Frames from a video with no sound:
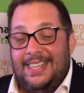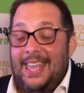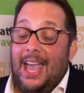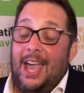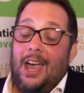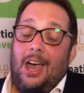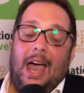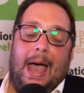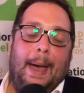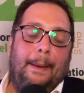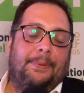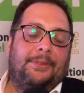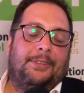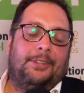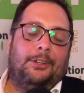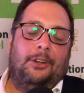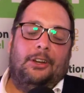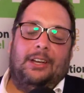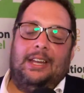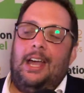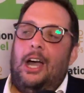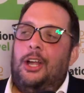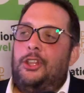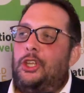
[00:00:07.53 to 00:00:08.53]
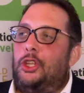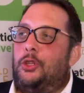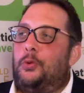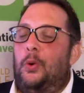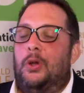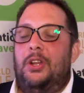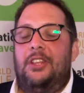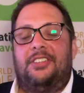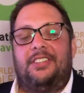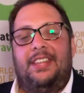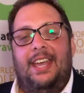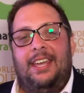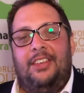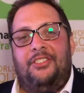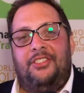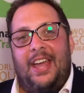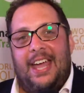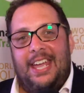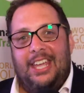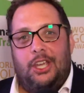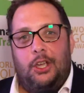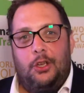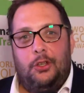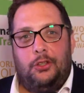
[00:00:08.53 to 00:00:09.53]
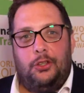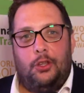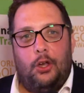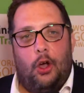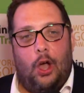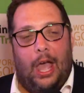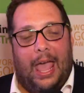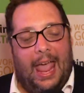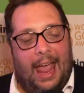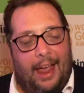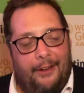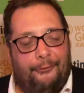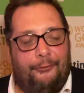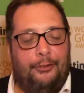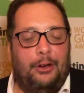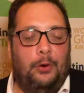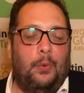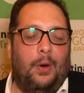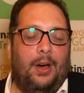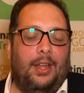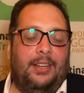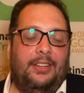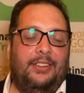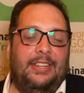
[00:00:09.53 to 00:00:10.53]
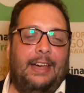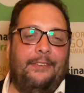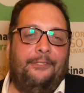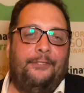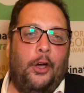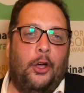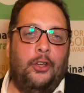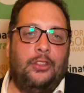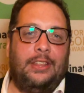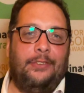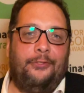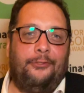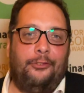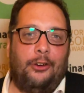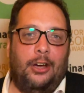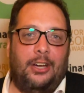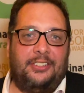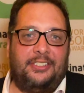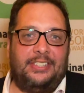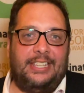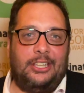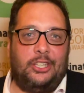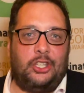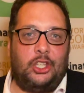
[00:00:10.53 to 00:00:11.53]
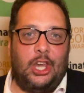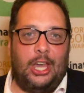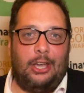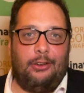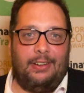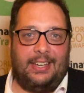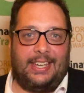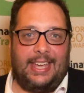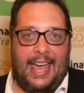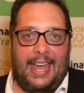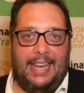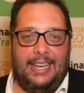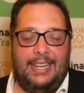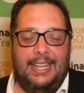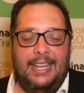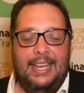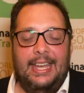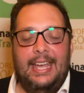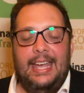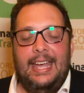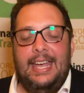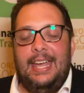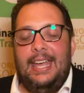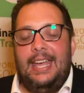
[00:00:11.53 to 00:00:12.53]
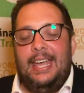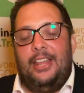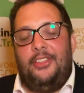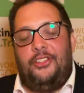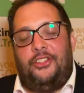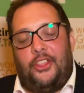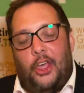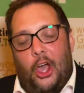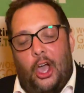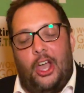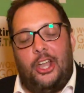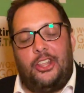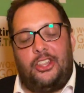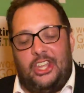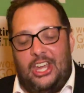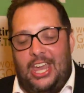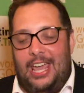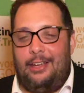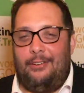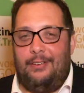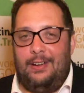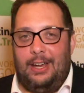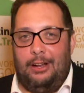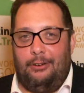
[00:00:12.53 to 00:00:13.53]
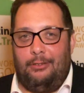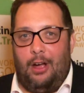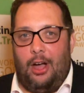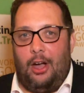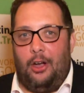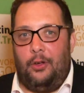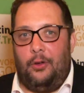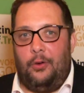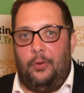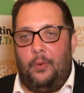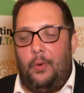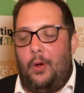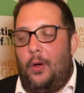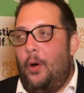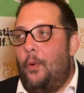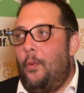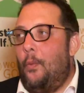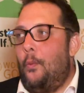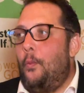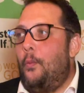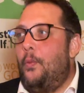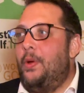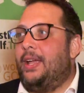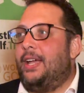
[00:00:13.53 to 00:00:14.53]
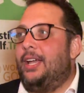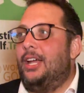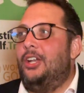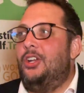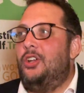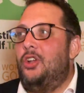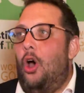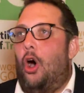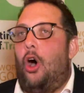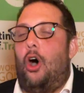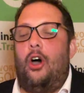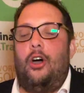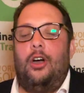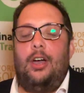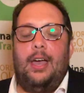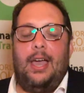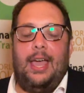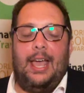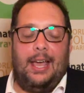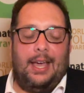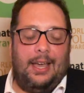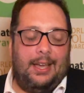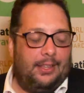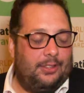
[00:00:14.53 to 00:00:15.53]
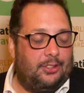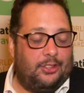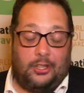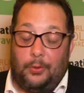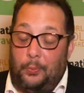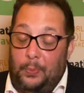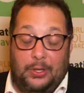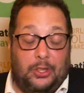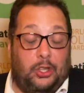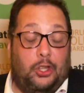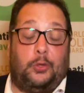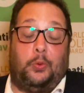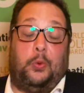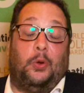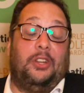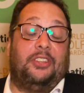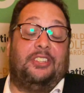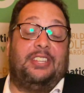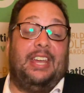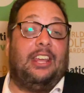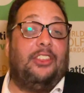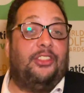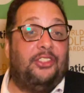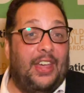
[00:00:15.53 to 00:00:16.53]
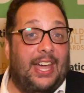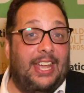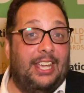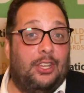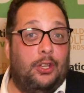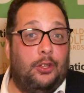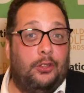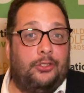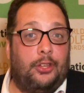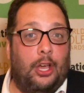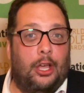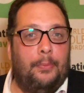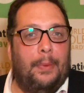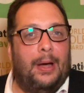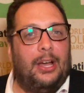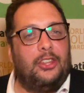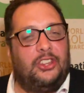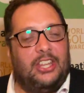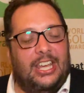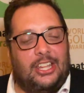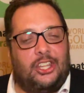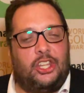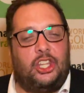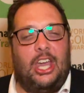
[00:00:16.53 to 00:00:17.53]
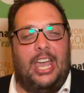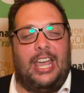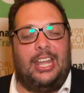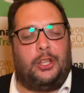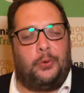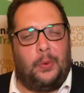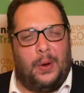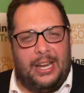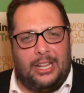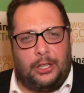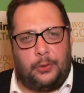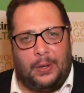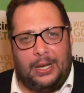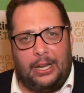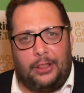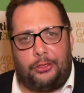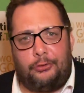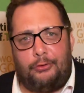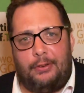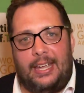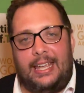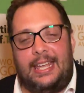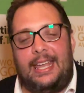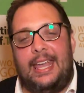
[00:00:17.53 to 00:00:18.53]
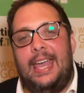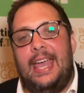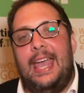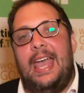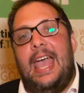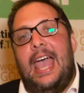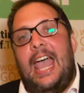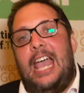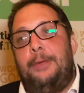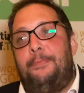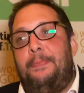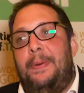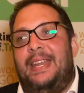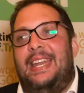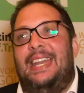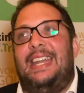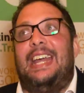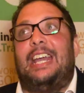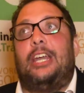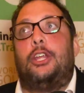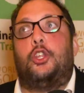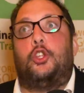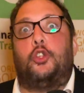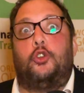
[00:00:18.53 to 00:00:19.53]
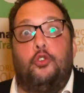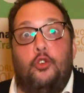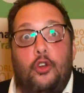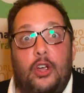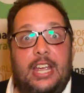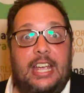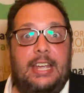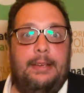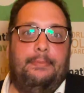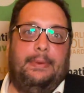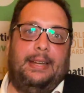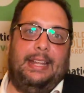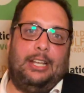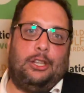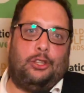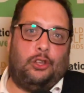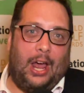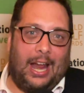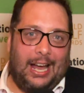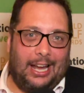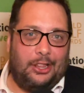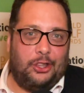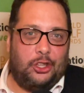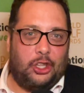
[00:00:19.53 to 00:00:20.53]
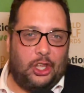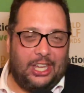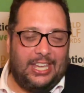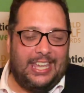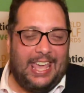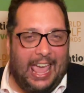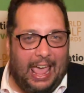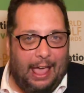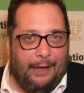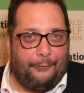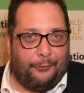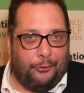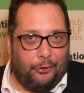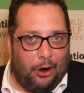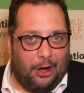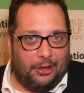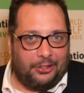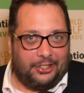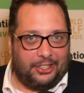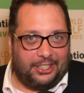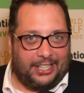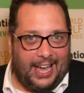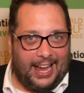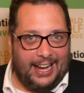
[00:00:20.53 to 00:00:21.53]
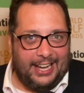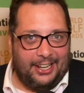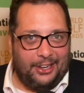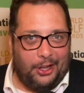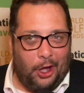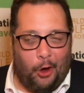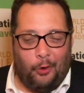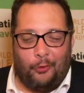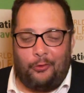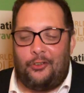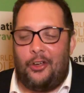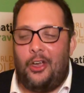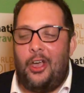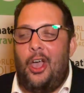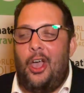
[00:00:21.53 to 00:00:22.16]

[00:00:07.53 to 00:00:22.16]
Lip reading: Yeah, absolutely. I just want to say thank you to everyone that voted for us this year again. Third year in a row. We just want to say thank you so much. This year, 2023, has been an extremely challenging year for us at Kaden Golf,